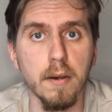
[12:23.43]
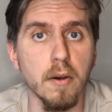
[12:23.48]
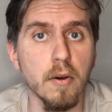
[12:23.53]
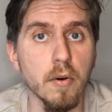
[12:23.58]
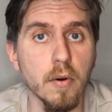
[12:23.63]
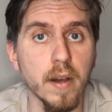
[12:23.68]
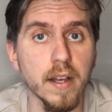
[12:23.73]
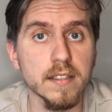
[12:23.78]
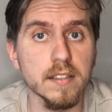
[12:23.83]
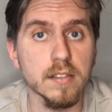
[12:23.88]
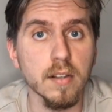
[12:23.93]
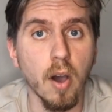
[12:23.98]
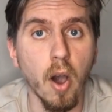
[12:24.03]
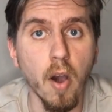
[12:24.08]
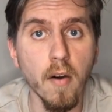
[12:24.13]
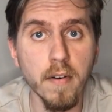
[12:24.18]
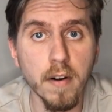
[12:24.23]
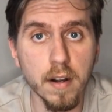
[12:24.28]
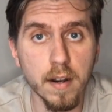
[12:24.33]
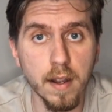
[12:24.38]
who has
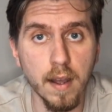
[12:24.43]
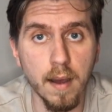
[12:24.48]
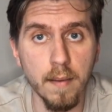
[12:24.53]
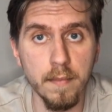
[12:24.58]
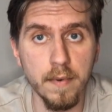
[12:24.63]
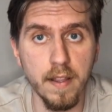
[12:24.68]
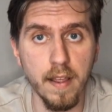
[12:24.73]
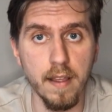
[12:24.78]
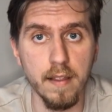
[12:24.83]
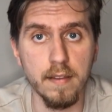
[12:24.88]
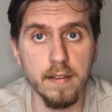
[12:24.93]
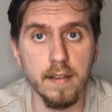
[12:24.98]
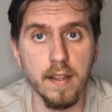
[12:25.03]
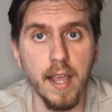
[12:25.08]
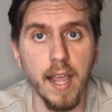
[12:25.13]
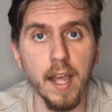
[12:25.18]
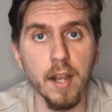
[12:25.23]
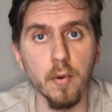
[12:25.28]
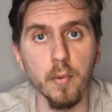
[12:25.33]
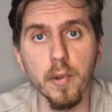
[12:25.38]
overcome death
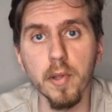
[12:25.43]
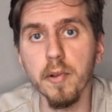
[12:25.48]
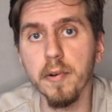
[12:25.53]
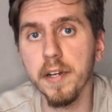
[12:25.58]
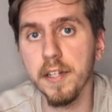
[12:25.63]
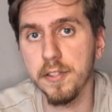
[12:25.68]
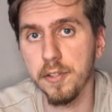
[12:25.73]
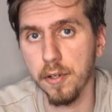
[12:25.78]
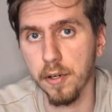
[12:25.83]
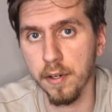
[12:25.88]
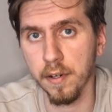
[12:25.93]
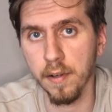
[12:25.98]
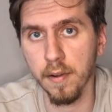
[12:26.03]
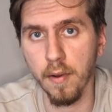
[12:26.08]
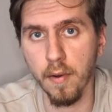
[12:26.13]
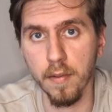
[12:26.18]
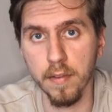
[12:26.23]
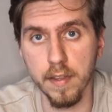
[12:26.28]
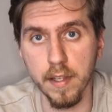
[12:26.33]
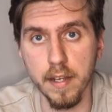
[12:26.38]
and will return
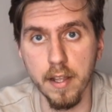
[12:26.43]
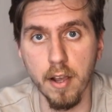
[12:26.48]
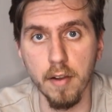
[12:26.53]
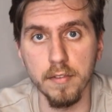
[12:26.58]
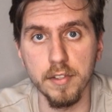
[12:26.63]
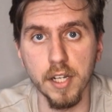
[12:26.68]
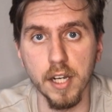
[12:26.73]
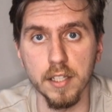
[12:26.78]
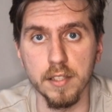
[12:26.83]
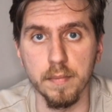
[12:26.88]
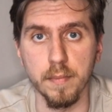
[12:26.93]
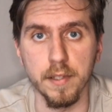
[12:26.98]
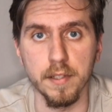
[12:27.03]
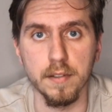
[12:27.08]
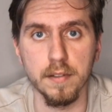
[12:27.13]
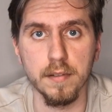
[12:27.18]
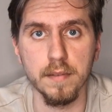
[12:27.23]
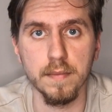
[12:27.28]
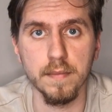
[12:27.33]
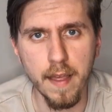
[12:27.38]
on the day of
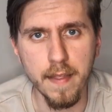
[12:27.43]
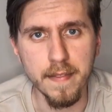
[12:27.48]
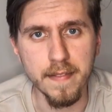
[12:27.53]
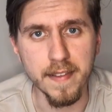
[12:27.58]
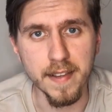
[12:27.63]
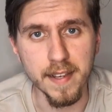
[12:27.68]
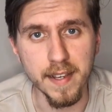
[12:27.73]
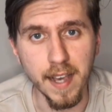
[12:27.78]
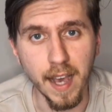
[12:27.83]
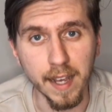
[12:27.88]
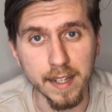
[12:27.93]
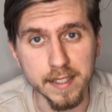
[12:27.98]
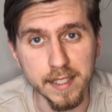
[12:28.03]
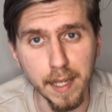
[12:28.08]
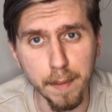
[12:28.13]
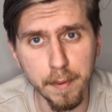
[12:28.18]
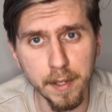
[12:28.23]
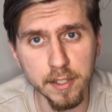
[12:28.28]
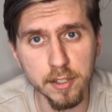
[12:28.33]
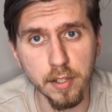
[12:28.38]
judgment. The
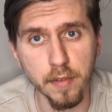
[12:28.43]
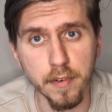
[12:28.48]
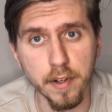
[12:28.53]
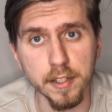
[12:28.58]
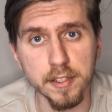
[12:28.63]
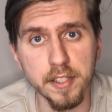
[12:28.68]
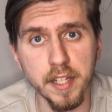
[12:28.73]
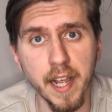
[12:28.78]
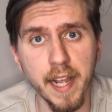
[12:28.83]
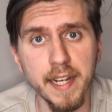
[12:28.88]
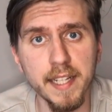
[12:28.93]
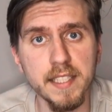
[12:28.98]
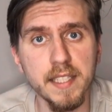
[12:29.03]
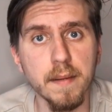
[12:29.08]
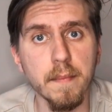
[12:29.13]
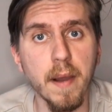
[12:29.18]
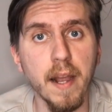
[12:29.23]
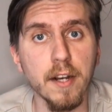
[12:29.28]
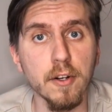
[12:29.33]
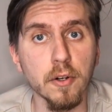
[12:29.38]
acceptance of
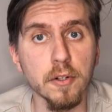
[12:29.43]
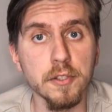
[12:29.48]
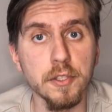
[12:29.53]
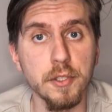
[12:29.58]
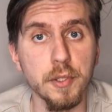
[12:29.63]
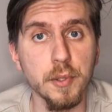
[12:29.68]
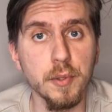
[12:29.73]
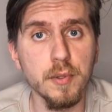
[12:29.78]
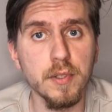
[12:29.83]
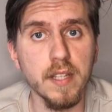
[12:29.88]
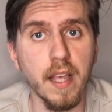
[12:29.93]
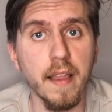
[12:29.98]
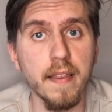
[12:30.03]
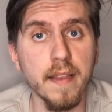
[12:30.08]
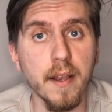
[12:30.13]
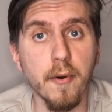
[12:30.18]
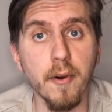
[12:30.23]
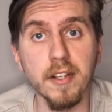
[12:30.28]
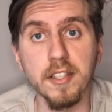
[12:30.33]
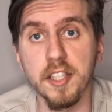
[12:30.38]
Christianity by non-Jews
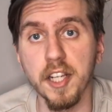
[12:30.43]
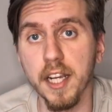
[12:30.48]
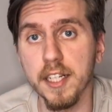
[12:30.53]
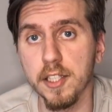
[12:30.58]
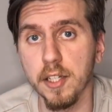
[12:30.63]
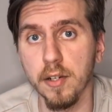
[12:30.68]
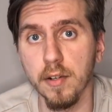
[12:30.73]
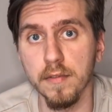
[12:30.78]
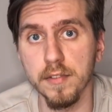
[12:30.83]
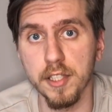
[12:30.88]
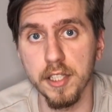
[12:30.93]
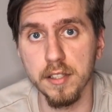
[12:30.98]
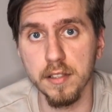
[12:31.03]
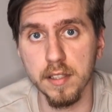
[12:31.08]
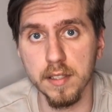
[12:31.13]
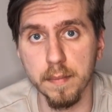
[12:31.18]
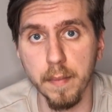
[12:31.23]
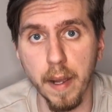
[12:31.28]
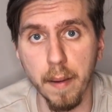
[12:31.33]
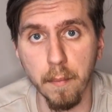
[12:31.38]
and the rejection of
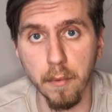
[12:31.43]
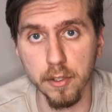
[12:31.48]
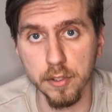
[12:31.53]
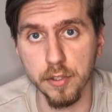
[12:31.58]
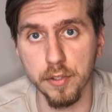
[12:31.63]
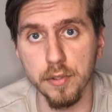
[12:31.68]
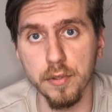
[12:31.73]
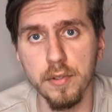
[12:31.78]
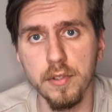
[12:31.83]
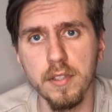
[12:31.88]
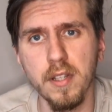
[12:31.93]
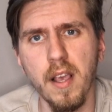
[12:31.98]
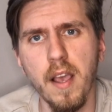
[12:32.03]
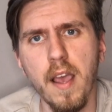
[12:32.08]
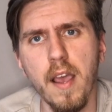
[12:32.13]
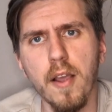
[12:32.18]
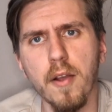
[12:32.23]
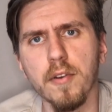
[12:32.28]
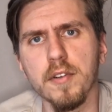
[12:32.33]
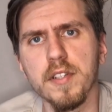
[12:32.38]
Jesus by most Jews
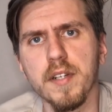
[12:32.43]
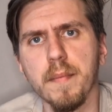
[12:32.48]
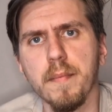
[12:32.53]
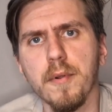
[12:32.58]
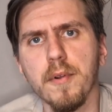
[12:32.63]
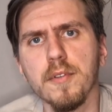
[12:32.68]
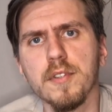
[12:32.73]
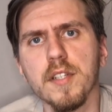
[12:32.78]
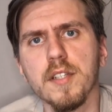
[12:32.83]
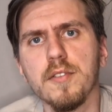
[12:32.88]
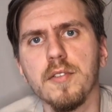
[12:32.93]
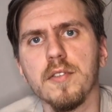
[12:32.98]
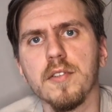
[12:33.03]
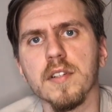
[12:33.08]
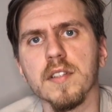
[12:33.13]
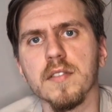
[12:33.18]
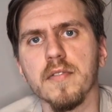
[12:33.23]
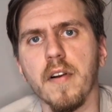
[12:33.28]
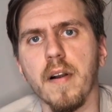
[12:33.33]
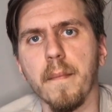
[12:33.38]
contributed to
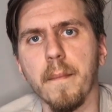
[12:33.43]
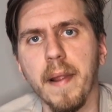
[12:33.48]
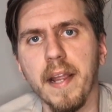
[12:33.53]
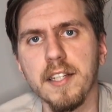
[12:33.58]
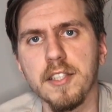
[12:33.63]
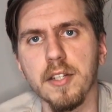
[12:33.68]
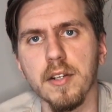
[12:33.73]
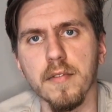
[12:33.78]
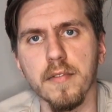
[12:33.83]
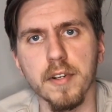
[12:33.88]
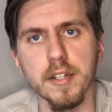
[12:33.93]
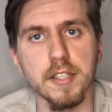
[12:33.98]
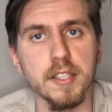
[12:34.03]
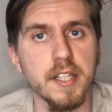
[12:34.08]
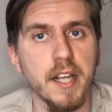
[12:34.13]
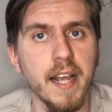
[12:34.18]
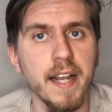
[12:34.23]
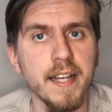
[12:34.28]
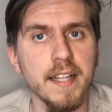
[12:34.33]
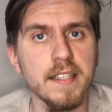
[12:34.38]
transformation of
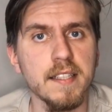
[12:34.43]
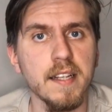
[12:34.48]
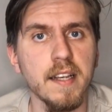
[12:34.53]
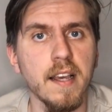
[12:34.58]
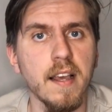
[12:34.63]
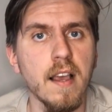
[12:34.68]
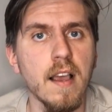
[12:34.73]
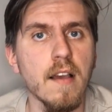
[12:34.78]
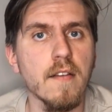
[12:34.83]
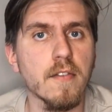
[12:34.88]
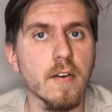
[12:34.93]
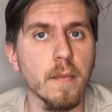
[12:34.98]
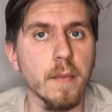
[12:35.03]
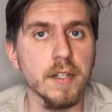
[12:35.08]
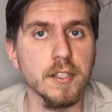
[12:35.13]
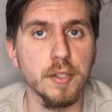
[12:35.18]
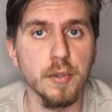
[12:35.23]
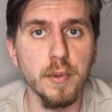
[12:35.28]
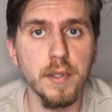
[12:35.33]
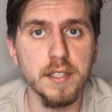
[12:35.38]
Christianity from
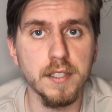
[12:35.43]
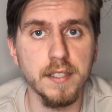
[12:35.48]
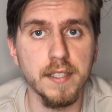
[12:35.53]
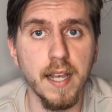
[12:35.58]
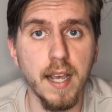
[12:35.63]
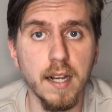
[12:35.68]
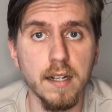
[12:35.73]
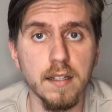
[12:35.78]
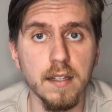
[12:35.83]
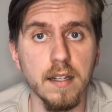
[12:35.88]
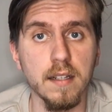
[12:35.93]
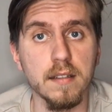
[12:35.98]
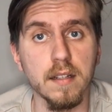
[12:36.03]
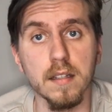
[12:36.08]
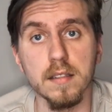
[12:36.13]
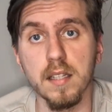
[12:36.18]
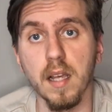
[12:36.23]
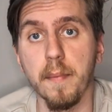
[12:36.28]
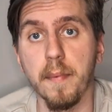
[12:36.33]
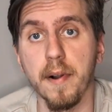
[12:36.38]
a Jewish sect into
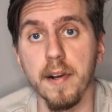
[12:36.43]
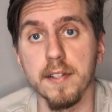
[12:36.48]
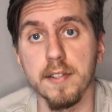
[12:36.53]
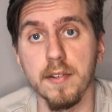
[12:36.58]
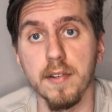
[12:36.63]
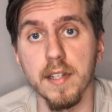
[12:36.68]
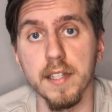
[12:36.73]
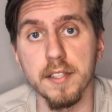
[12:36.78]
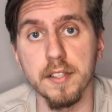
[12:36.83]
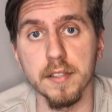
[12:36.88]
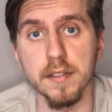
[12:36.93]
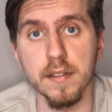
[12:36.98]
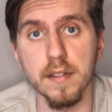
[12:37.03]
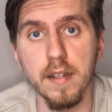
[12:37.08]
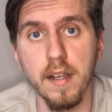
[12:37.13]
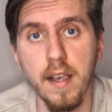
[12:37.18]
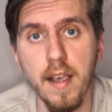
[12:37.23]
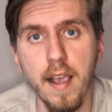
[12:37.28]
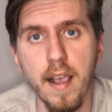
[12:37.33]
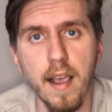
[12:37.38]
a separate religion.
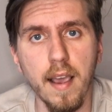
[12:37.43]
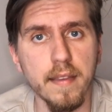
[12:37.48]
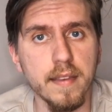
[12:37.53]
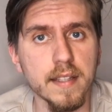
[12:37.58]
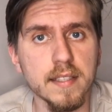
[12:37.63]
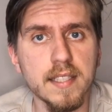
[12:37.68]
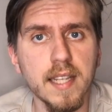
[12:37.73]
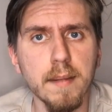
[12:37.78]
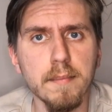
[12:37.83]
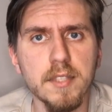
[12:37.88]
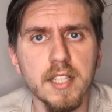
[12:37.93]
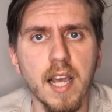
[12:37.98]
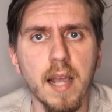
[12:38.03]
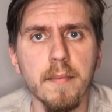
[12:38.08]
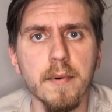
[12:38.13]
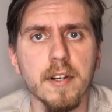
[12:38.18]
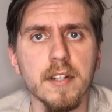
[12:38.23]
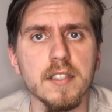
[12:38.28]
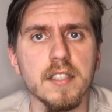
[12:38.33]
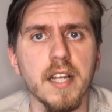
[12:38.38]
At the same
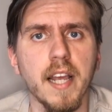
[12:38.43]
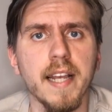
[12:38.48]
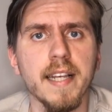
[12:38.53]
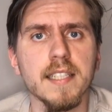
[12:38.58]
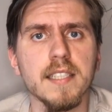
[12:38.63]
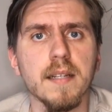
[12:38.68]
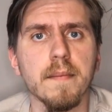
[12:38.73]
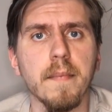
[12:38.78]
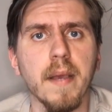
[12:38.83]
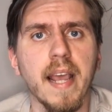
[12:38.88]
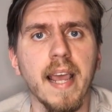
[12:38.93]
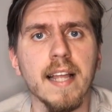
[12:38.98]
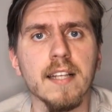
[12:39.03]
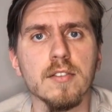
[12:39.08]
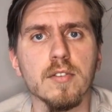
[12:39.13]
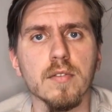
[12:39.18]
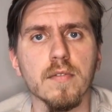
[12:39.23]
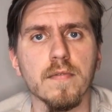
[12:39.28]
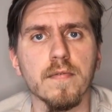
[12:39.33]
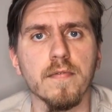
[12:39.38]
time, Christianity began
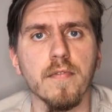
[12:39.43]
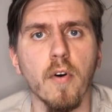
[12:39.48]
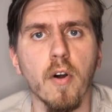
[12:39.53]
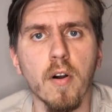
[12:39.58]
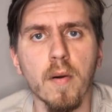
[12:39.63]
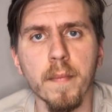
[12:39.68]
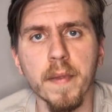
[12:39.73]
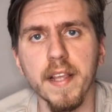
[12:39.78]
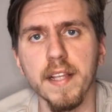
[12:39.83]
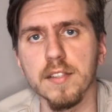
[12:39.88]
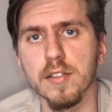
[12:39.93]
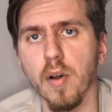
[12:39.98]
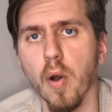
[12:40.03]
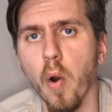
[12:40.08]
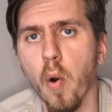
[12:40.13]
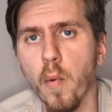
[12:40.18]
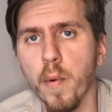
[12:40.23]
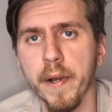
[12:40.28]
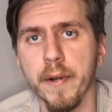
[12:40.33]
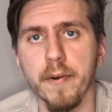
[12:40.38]
to form its
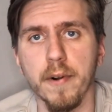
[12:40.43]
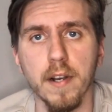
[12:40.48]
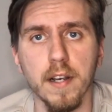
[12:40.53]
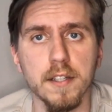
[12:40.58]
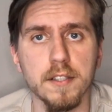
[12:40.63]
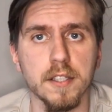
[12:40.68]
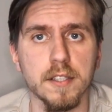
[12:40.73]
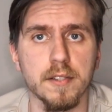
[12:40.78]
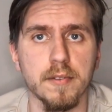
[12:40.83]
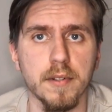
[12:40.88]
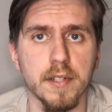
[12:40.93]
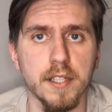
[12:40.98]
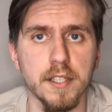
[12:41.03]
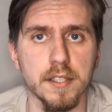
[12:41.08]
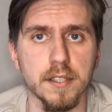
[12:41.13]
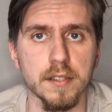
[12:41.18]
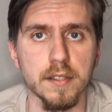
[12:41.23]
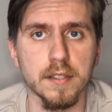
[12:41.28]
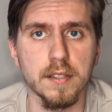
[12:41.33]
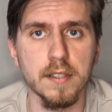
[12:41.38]
own religious
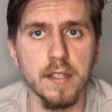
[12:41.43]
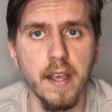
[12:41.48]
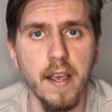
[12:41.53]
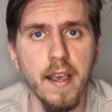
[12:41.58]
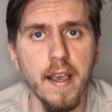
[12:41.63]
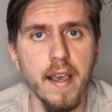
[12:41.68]
traditions.